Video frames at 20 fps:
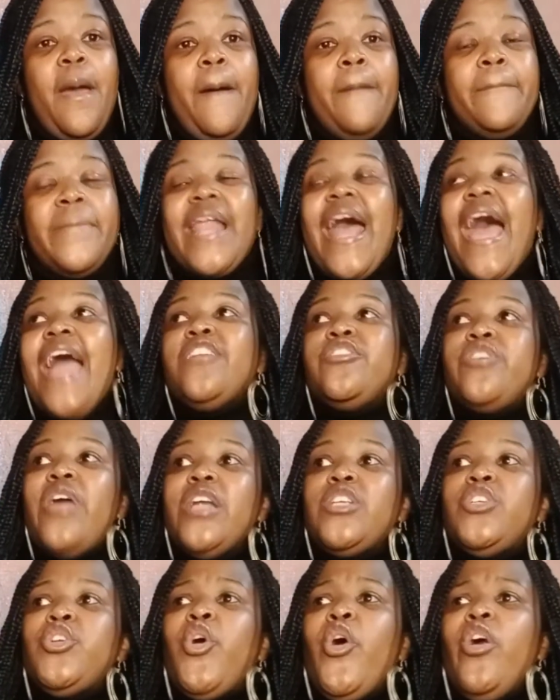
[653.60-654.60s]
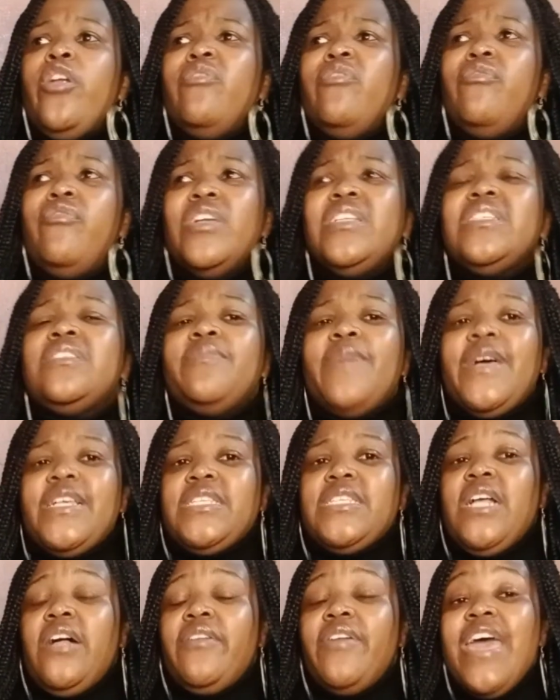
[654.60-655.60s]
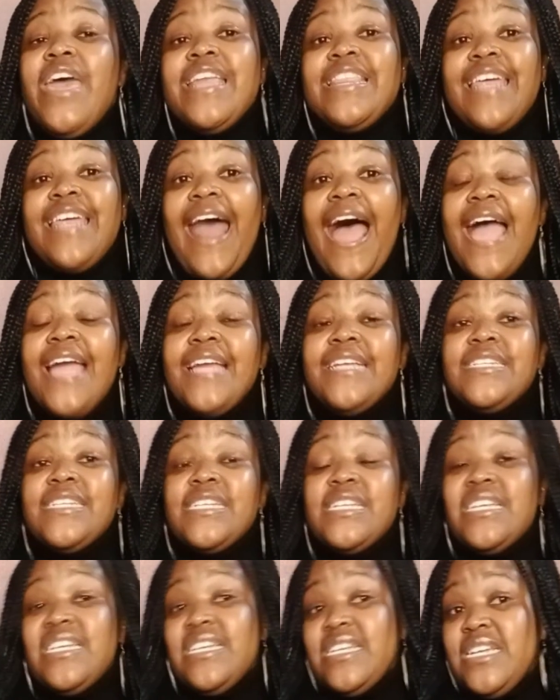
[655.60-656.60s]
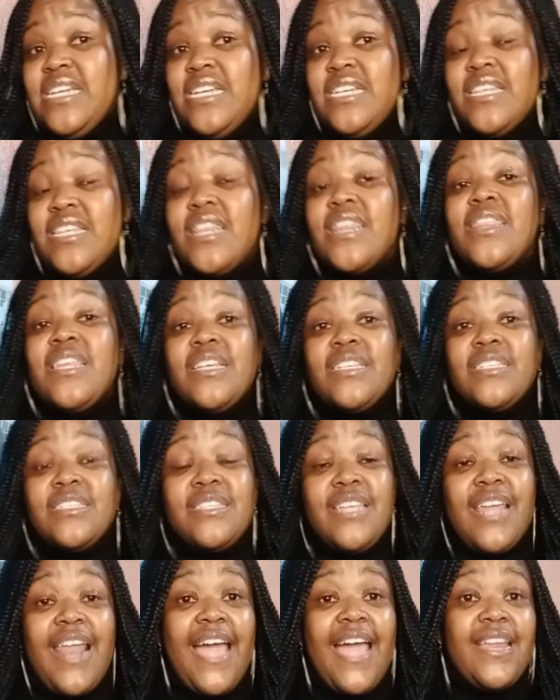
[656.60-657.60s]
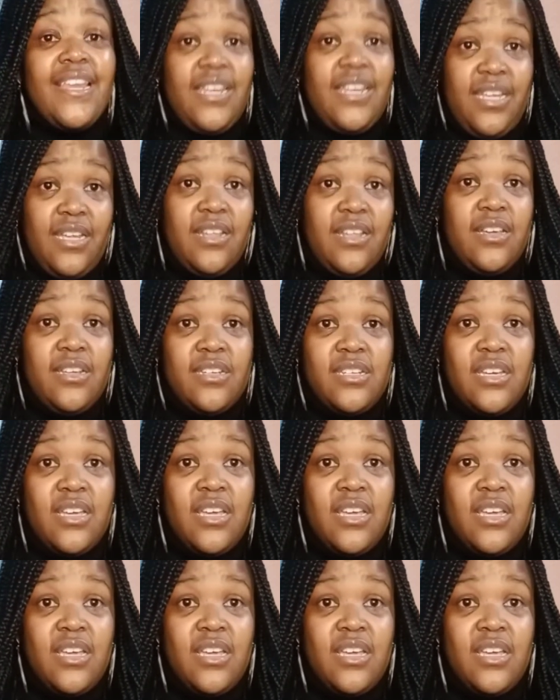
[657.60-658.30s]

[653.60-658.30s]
But I tried to convince myself that I didn't need things that I needed.